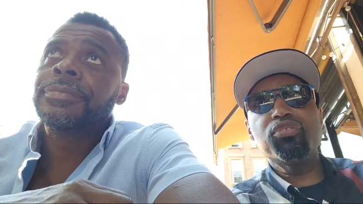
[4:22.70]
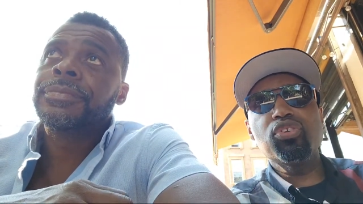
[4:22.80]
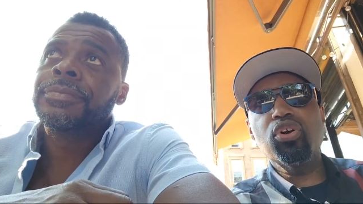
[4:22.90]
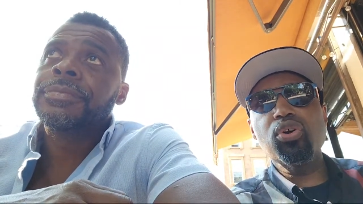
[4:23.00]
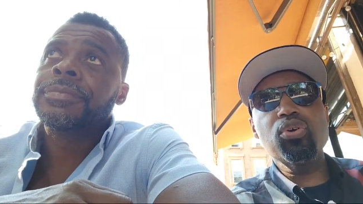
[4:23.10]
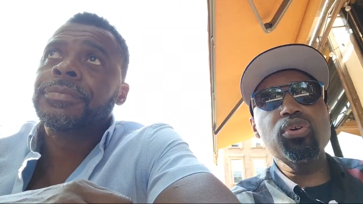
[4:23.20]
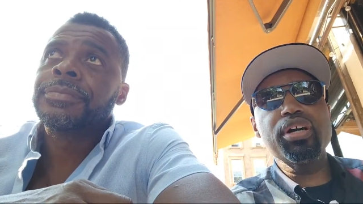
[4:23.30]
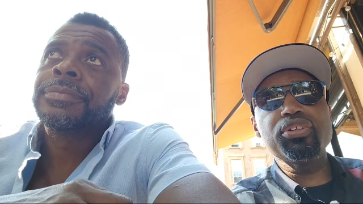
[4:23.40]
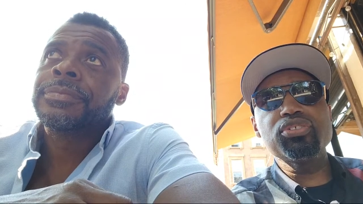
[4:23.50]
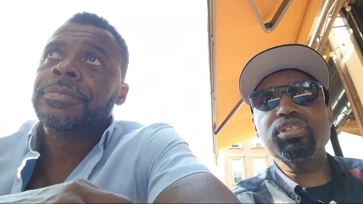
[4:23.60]
Speaker 1: no
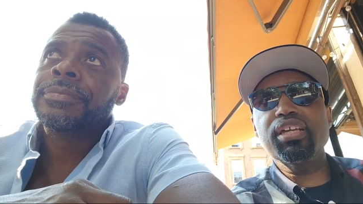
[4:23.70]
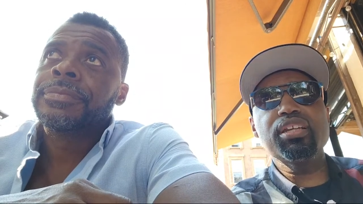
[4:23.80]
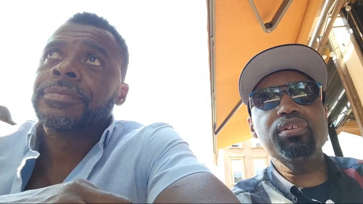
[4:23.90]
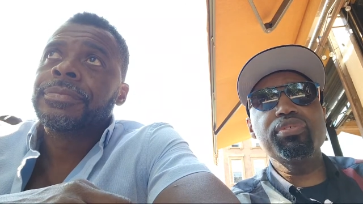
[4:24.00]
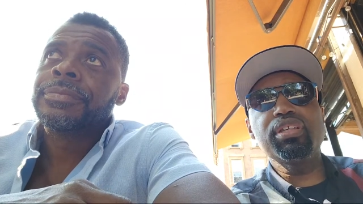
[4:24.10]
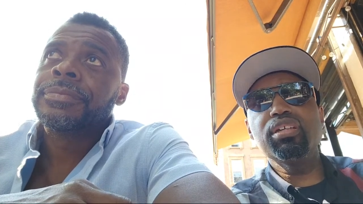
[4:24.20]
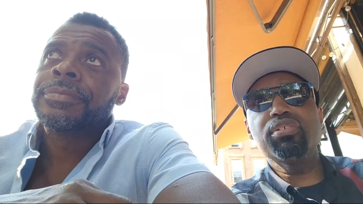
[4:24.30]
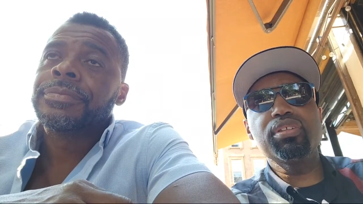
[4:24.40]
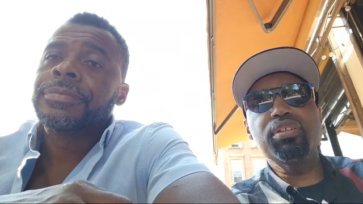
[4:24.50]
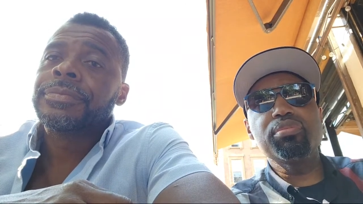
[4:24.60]
understanding of any
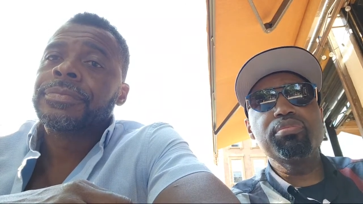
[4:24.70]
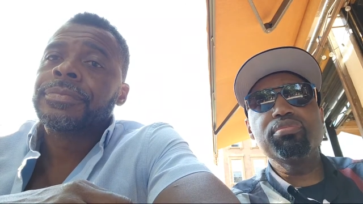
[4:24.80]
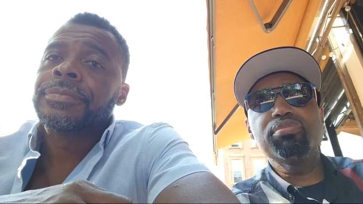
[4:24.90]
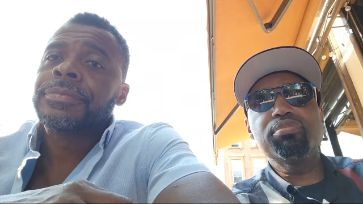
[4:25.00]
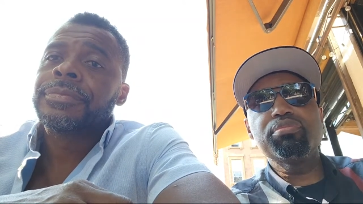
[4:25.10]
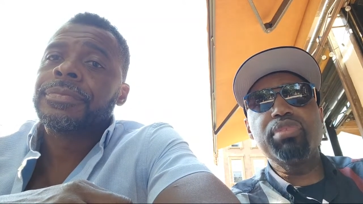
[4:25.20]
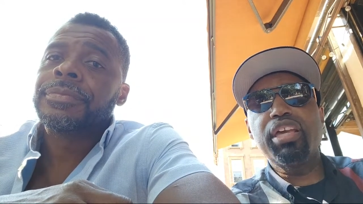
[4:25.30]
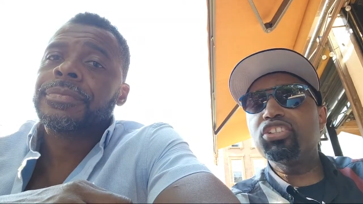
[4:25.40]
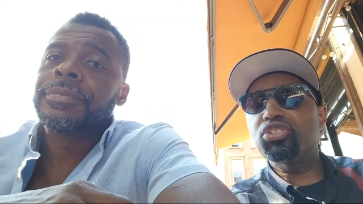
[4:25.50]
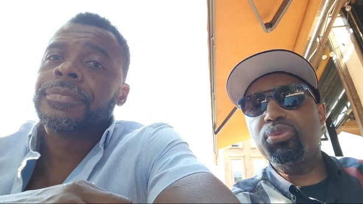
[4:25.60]
of the
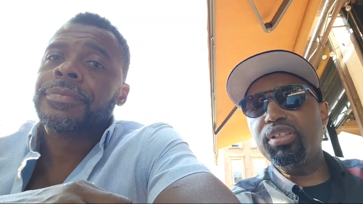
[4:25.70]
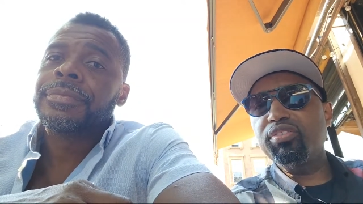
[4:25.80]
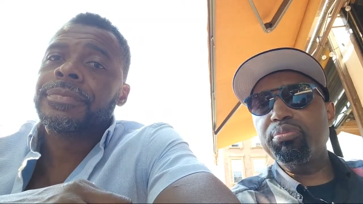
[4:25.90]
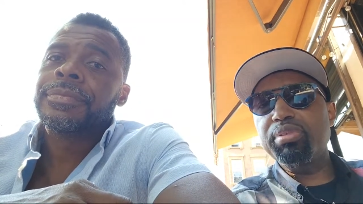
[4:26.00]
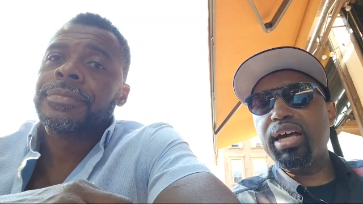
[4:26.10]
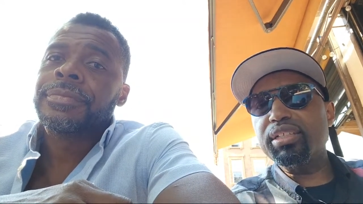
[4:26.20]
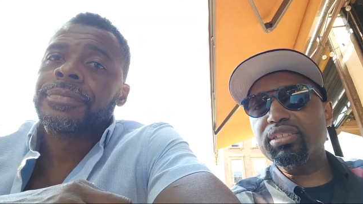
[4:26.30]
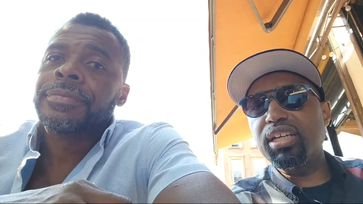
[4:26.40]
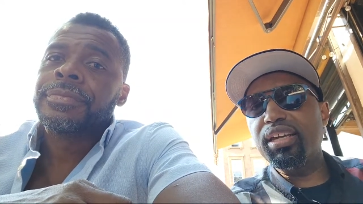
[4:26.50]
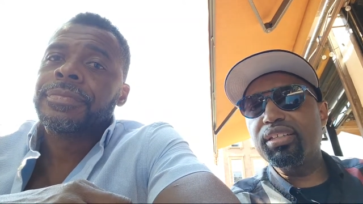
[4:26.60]
history of
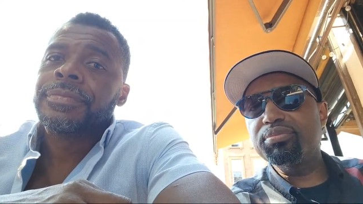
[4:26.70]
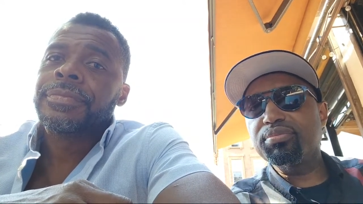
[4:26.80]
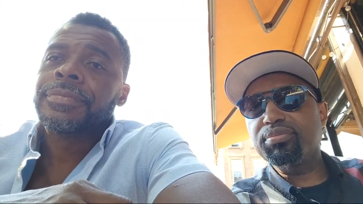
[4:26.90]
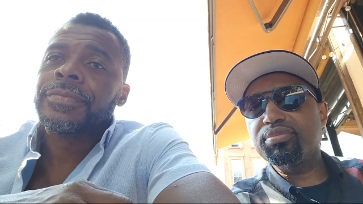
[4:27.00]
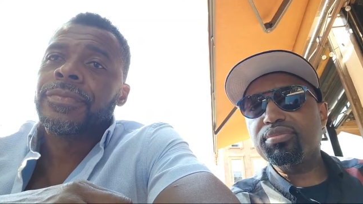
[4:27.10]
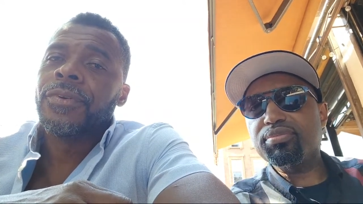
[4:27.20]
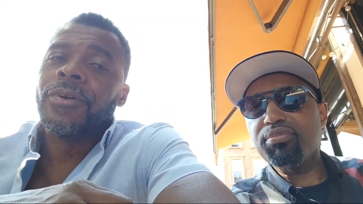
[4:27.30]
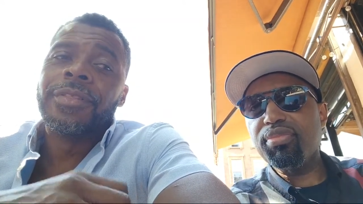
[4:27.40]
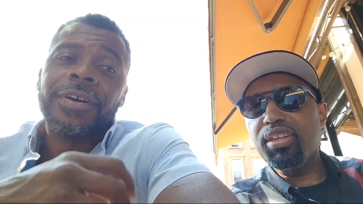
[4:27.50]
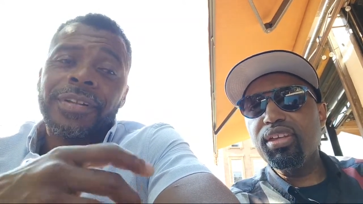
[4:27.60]
blockchain
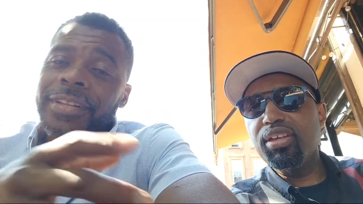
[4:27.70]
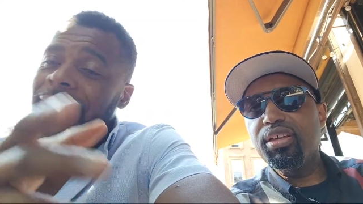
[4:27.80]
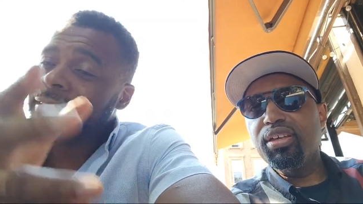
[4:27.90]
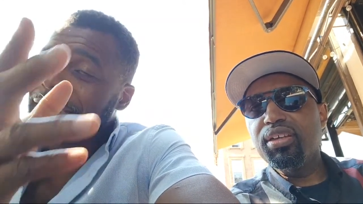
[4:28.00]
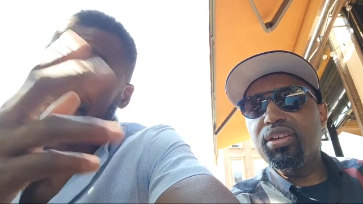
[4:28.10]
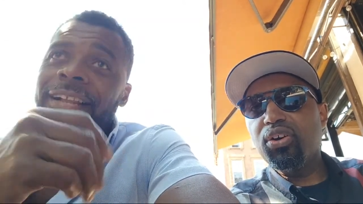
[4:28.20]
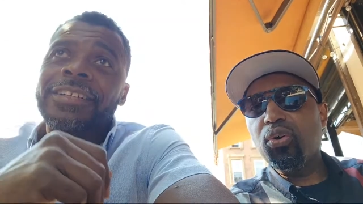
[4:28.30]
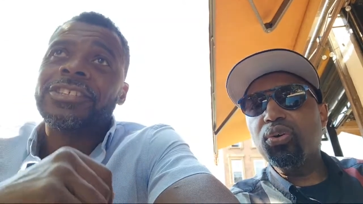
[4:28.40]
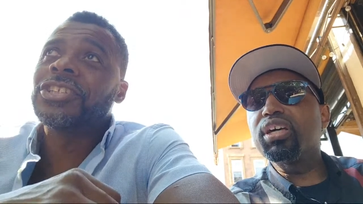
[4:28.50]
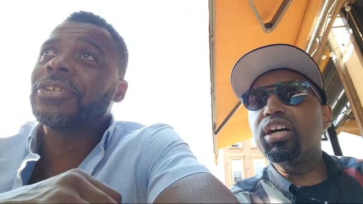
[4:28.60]
or the underlying
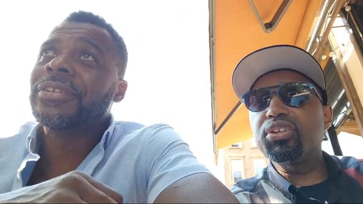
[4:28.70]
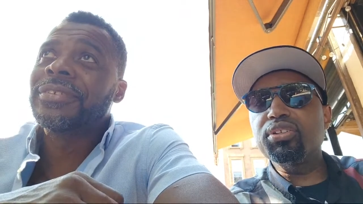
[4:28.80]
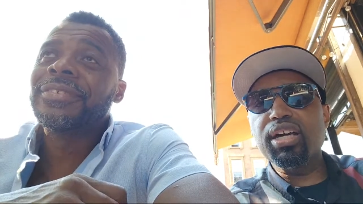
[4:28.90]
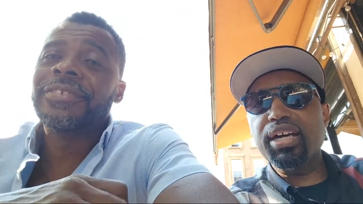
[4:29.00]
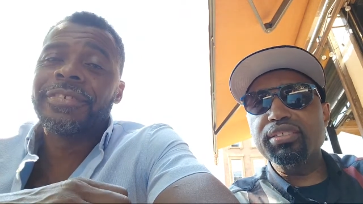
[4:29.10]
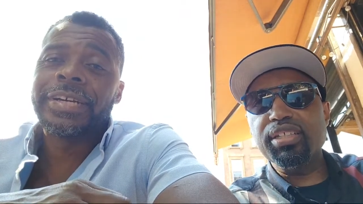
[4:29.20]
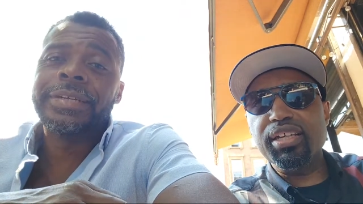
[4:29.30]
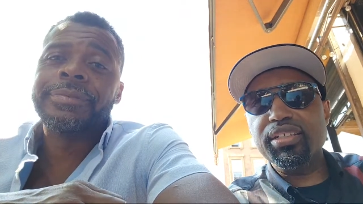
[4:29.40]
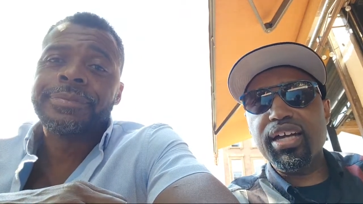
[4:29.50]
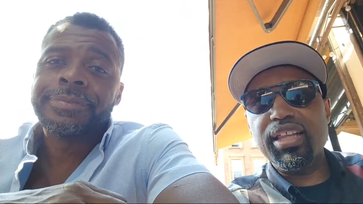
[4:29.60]
Speaker 2: technology or the underlying right.
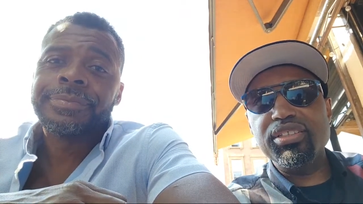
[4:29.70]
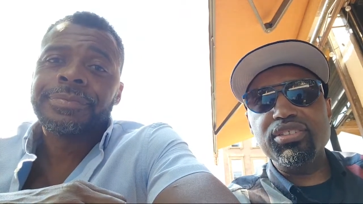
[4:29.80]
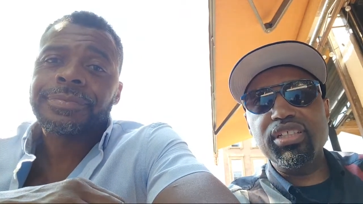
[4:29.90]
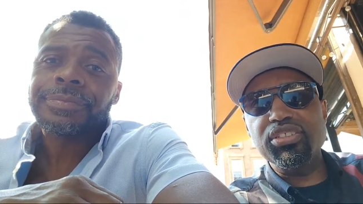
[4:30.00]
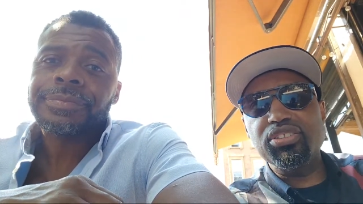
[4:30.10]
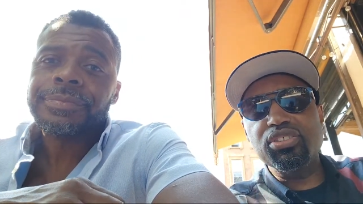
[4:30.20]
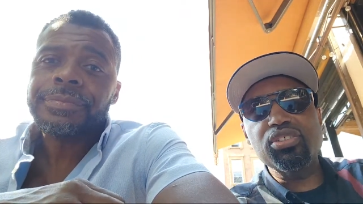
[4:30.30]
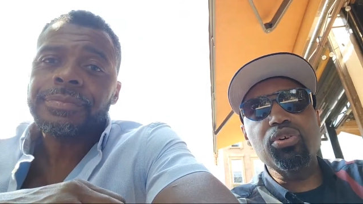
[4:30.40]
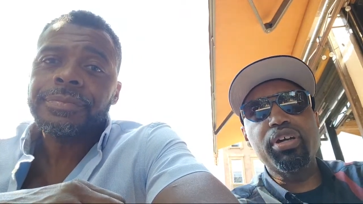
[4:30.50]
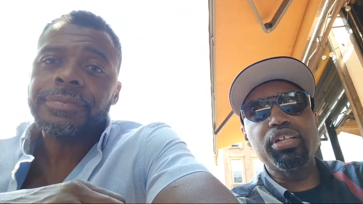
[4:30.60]
Speaker 1: technology it's just
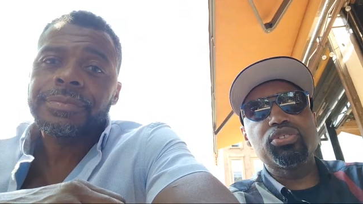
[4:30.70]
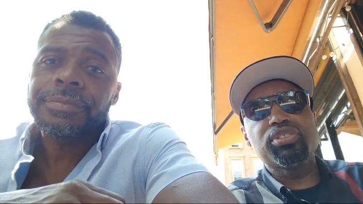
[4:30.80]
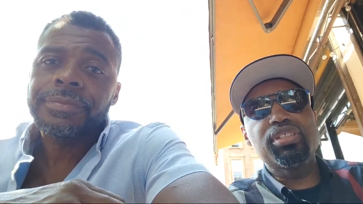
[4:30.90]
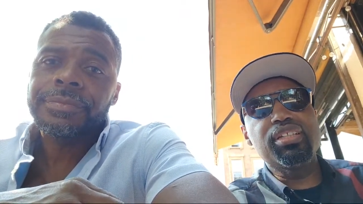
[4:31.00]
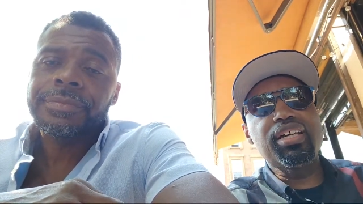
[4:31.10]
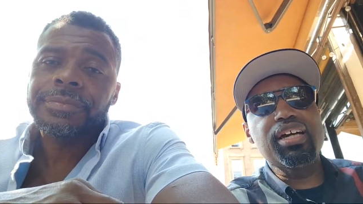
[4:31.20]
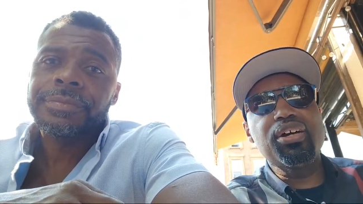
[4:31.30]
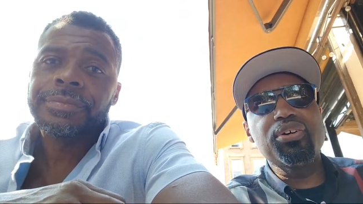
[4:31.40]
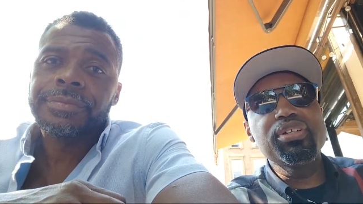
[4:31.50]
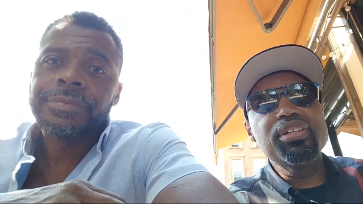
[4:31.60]
so interesting
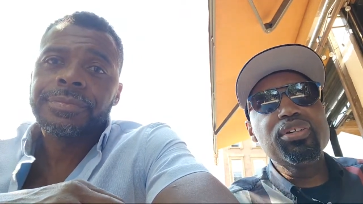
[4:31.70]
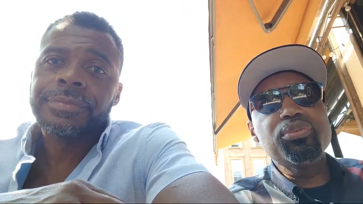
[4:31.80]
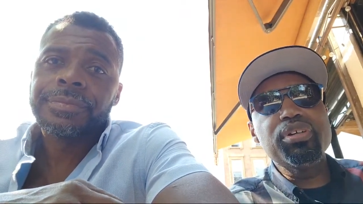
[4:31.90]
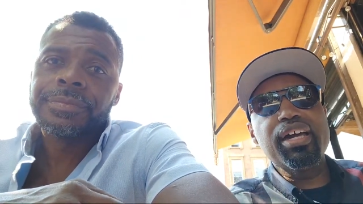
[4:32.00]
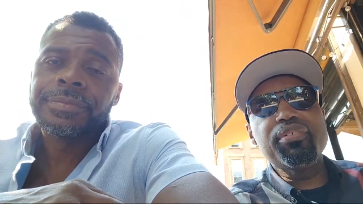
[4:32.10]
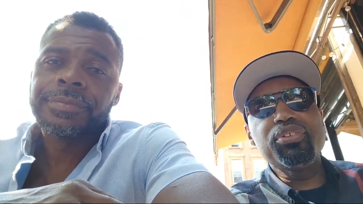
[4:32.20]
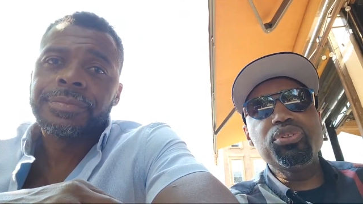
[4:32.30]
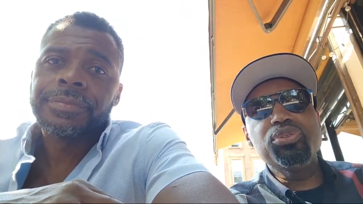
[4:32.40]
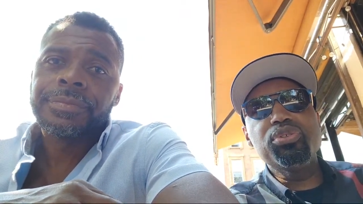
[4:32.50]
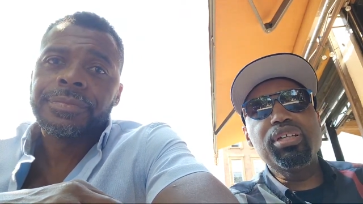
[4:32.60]
how we have a
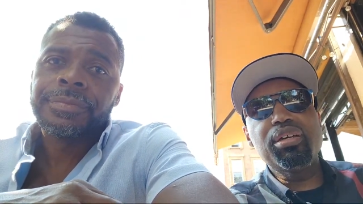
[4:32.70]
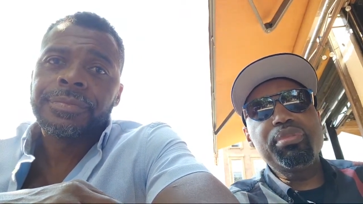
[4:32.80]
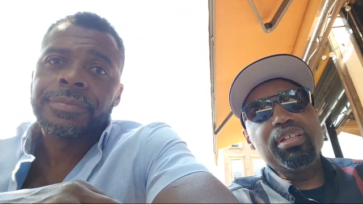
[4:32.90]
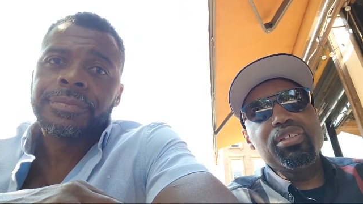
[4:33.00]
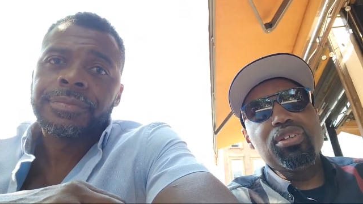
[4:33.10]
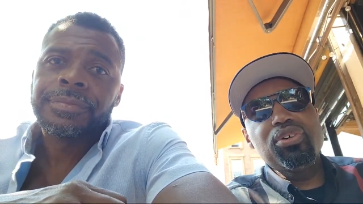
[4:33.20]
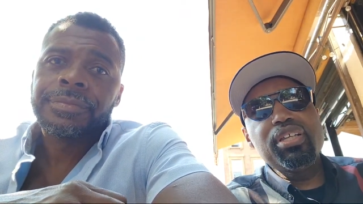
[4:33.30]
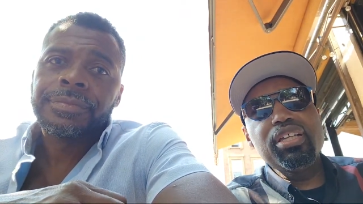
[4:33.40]
new and i mean you know it